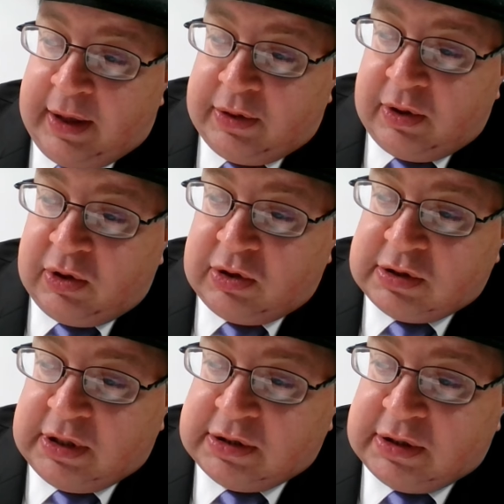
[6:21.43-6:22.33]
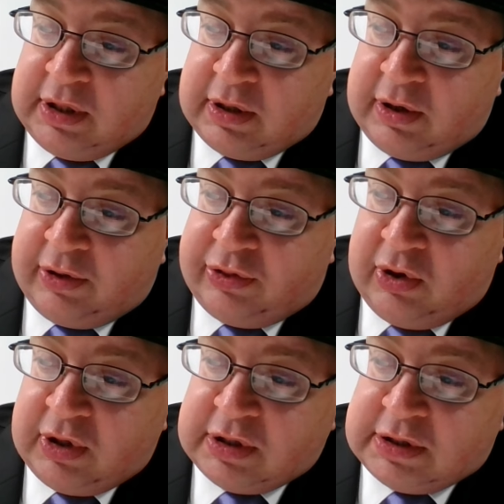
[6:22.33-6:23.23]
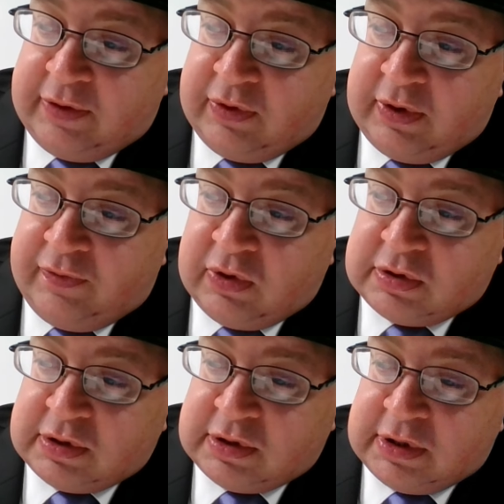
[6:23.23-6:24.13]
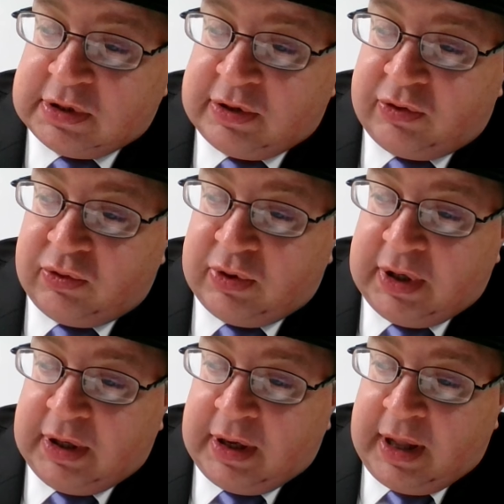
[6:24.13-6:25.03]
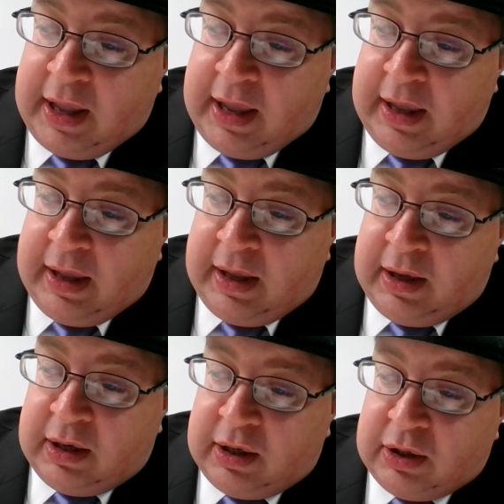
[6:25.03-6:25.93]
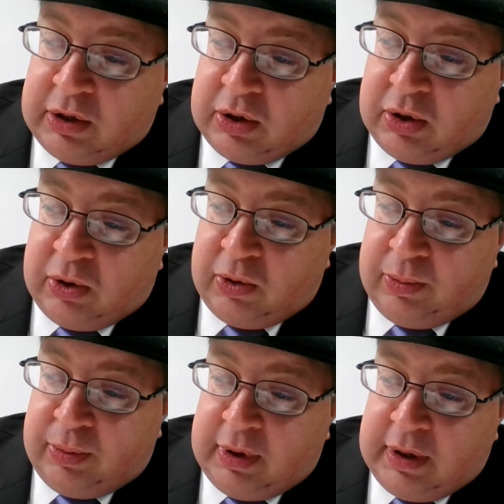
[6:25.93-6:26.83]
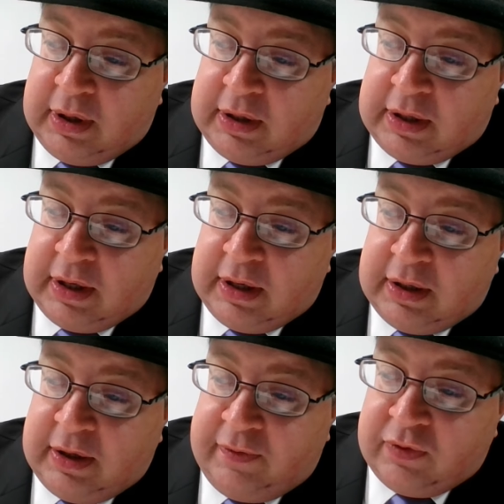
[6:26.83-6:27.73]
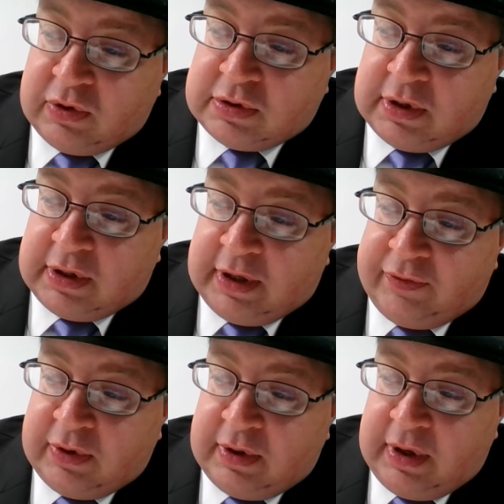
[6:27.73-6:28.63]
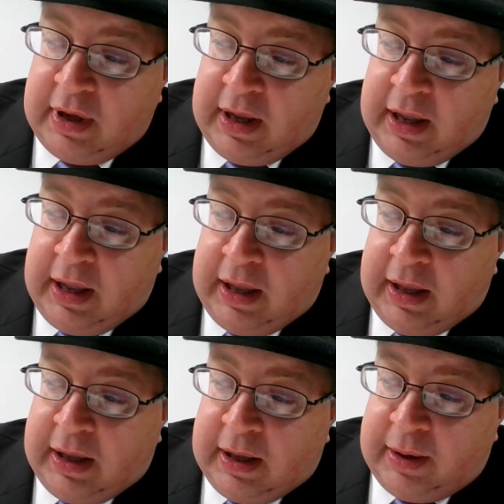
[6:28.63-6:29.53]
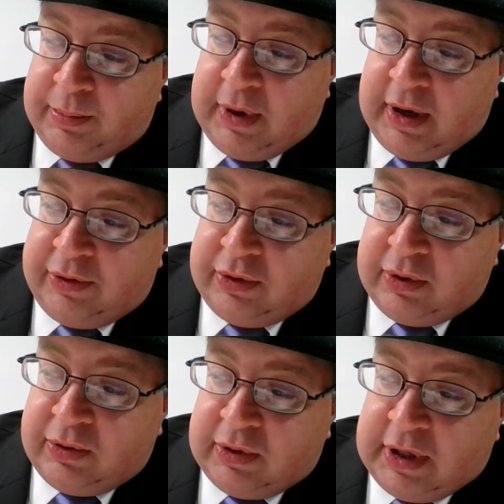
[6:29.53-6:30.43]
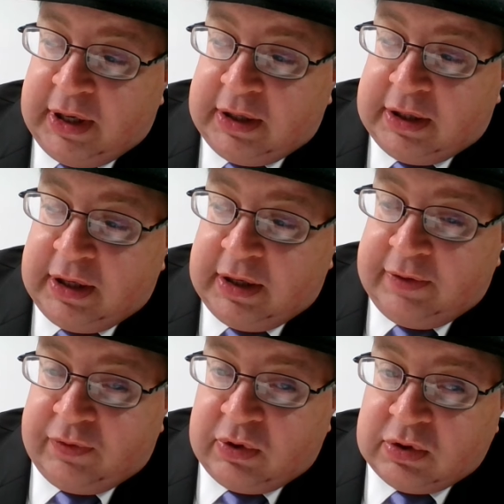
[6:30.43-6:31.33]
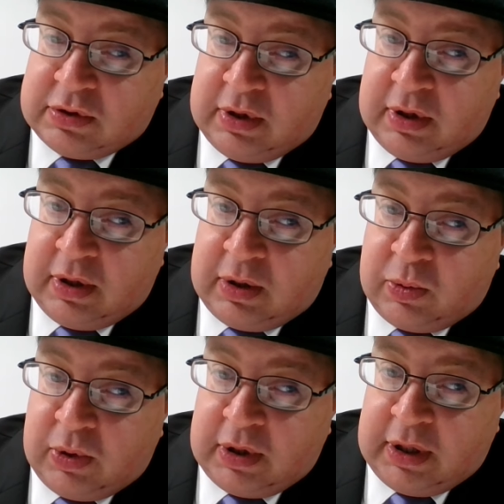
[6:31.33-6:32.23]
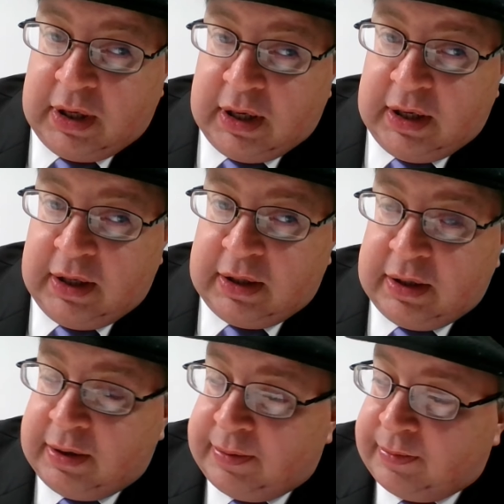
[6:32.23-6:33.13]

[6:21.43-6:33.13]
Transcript: Then there's Ezekiel 37, verses 6 through 8, Job 10, verse 11, Matthew 19, verse 28,